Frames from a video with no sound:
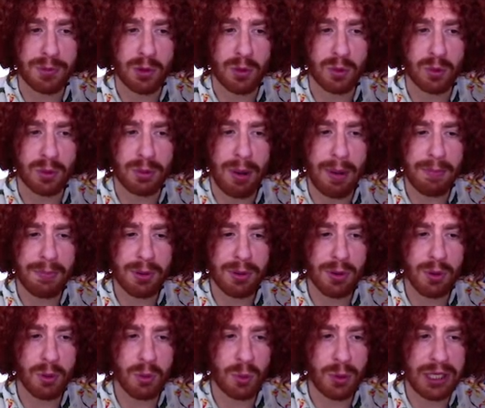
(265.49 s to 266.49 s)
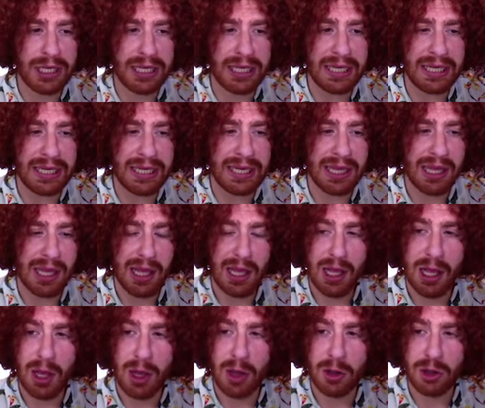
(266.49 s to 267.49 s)
Remember, we
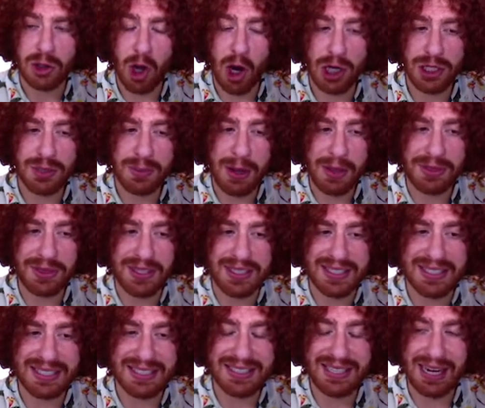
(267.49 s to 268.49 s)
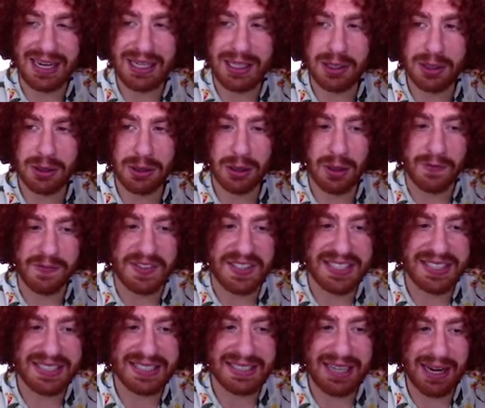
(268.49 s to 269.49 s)
talked about the cycle of
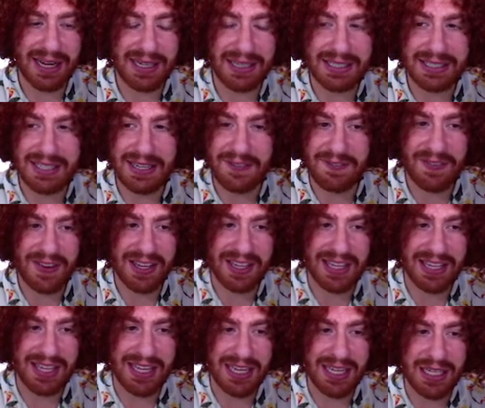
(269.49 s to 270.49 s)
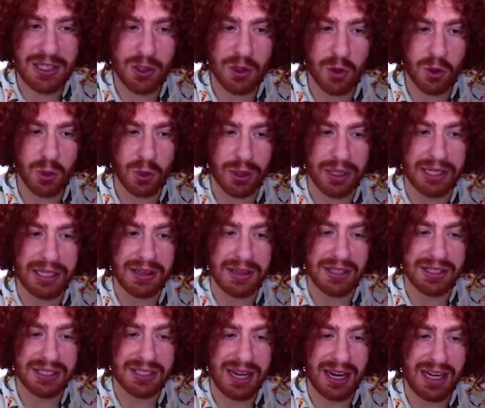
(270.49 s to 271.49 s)
scientific inquiry, the
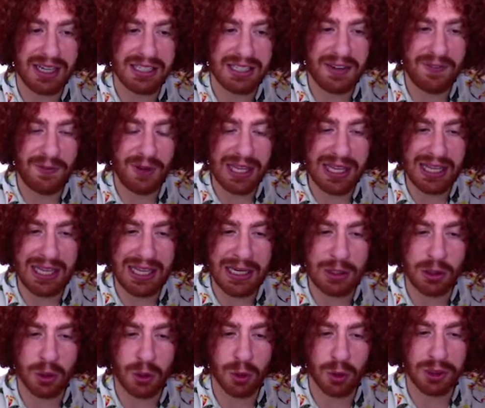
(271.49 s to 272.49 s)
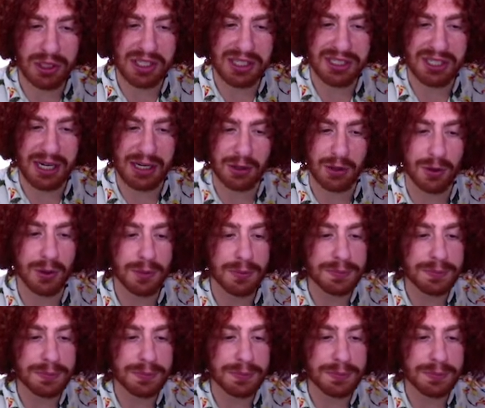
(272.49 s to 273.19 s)
scientific inquiry cycle.